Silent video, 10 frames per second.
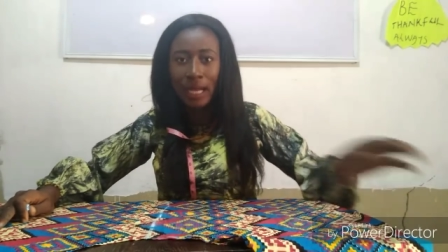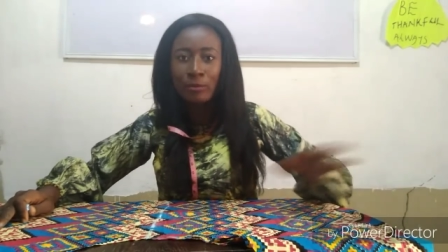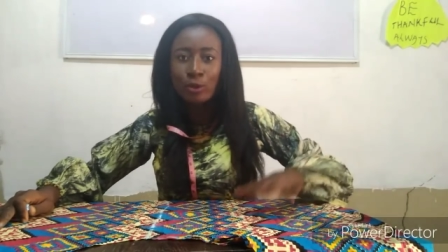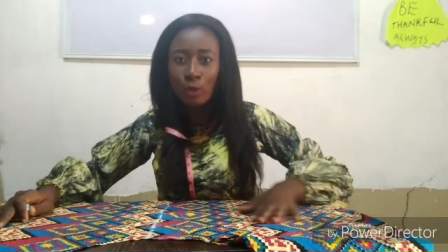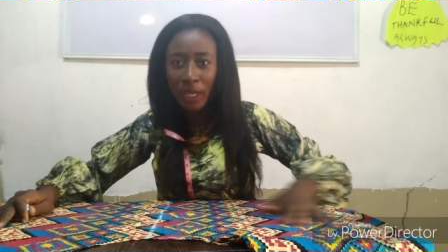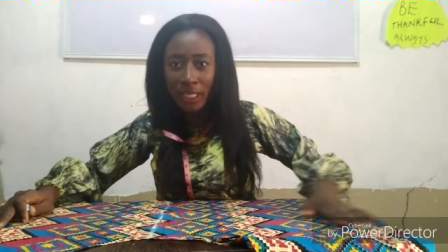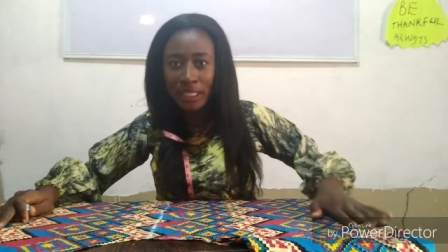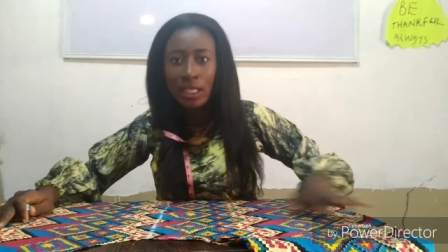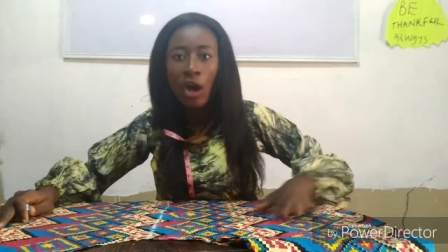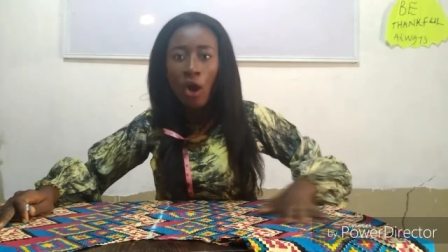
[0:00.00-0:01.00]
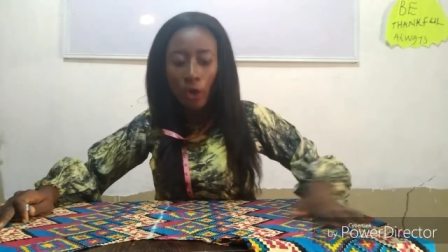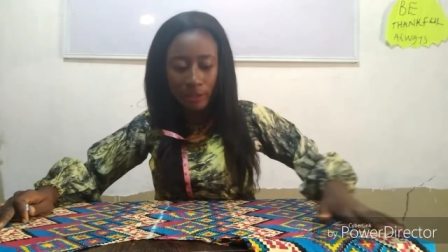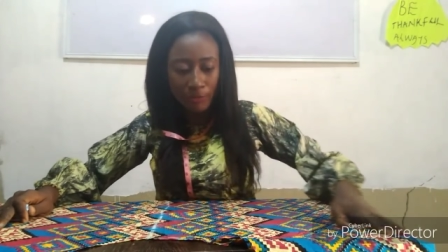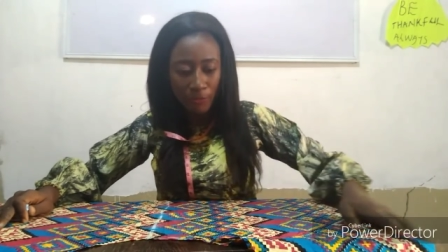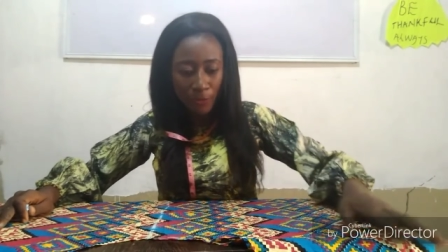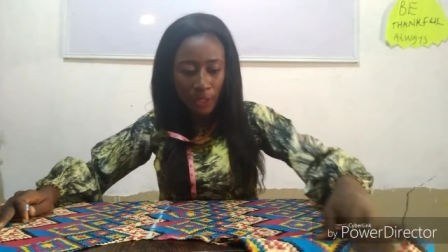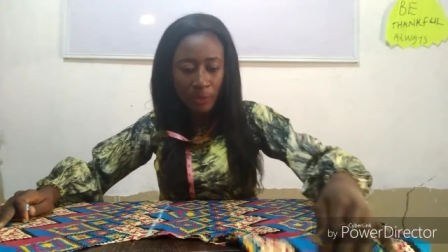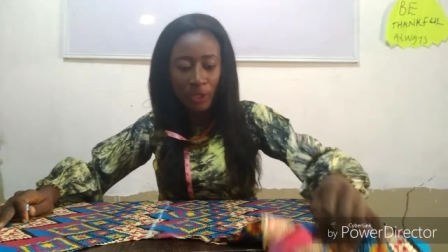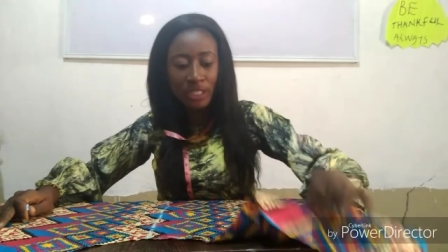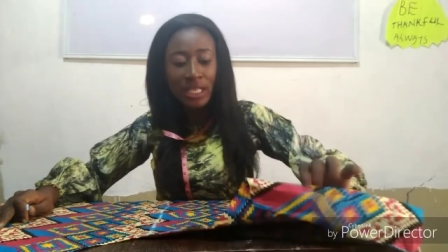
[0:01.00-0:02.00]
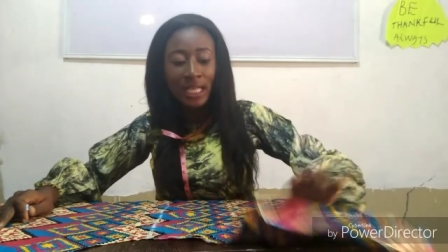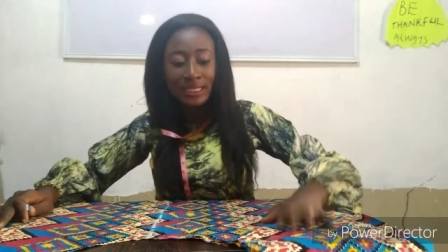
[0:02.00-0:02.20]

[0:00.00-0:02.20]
I'm sewing it on the front because